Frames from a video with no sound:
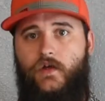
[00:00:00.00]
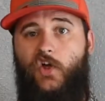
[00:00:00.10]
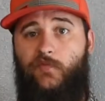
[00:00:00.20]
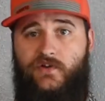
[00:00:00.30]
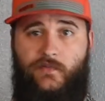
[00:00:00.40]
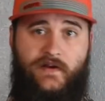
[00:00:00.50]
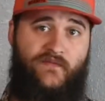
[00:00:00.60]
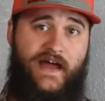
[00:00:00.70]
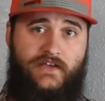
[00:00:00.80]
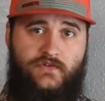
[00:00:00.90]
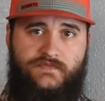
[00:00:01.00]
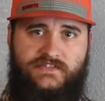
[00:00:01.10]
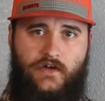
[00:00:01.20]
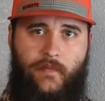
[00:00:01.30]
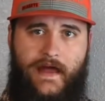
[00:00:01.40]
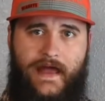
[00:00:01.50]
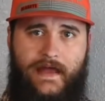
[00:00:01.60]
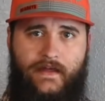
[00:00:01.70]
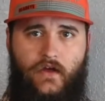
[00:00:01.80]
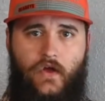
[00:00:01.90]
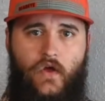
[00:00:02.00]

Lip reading: put them in a vacuum seal bag,